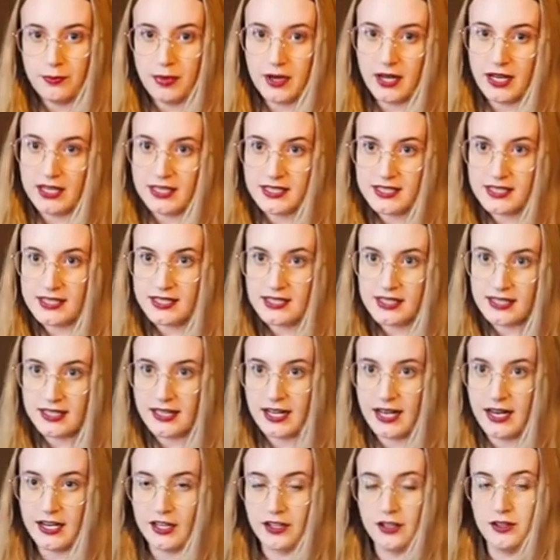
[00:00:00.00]
bust and
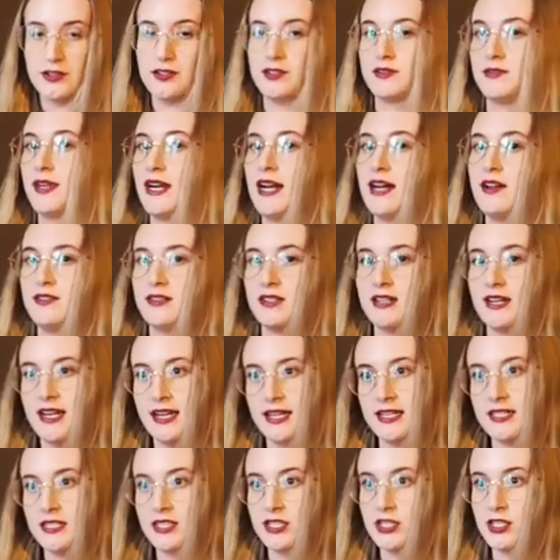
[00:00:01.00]
kind of goes around and
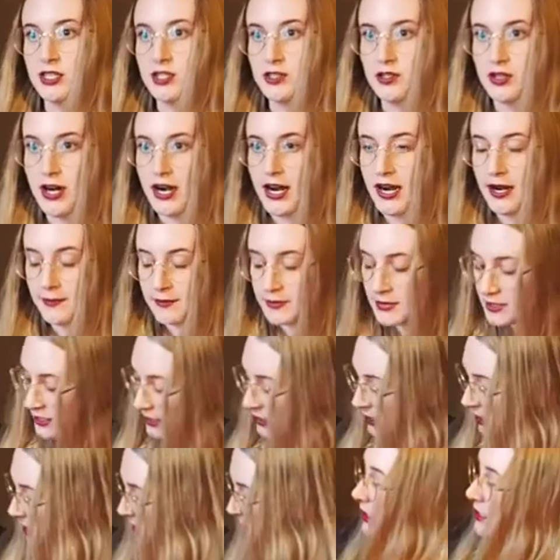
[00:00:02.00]
has the straps.
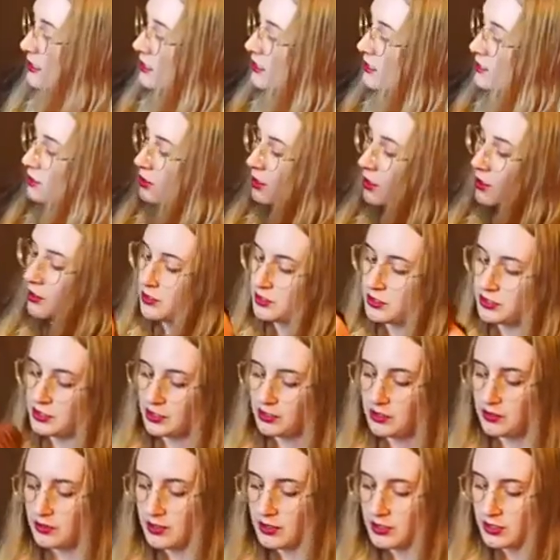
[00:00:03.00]
This is
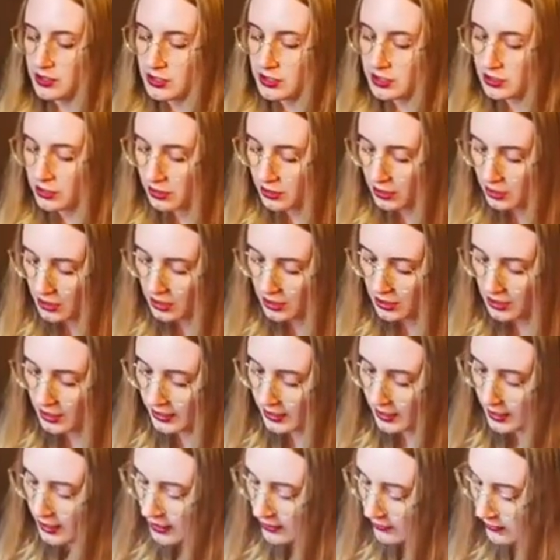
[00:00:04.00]
also a skirt I
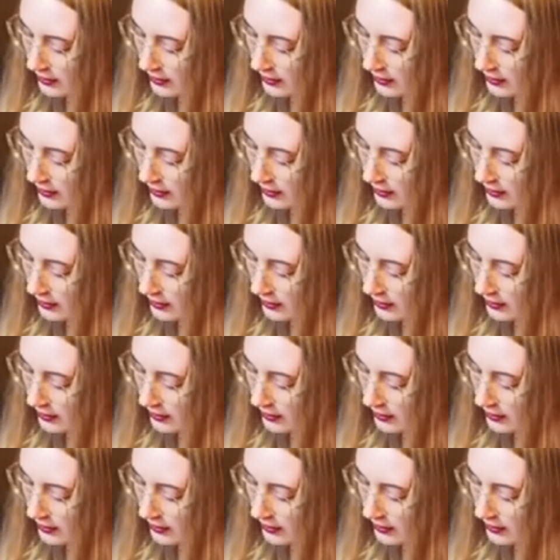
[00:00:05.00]
got